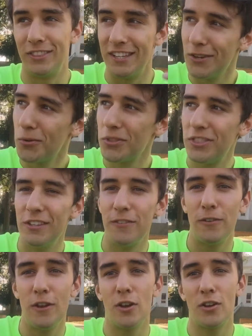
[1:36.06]
deal with these
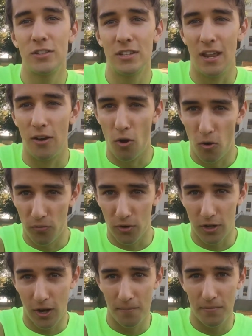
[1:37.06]
fears and
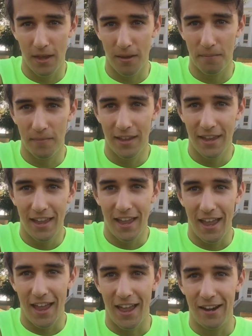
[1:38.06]
overcome them
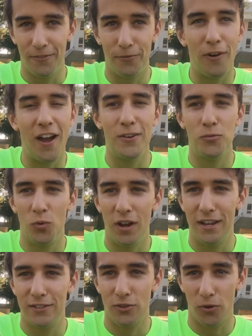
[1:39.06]
and find
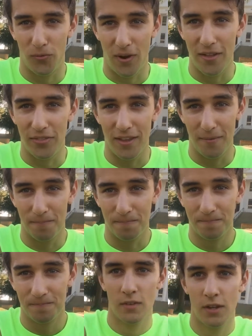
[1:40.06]
ways around
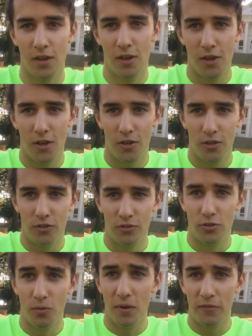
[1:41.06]
them.
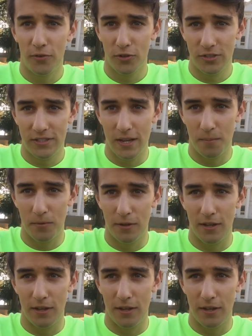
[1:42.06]
So my first tip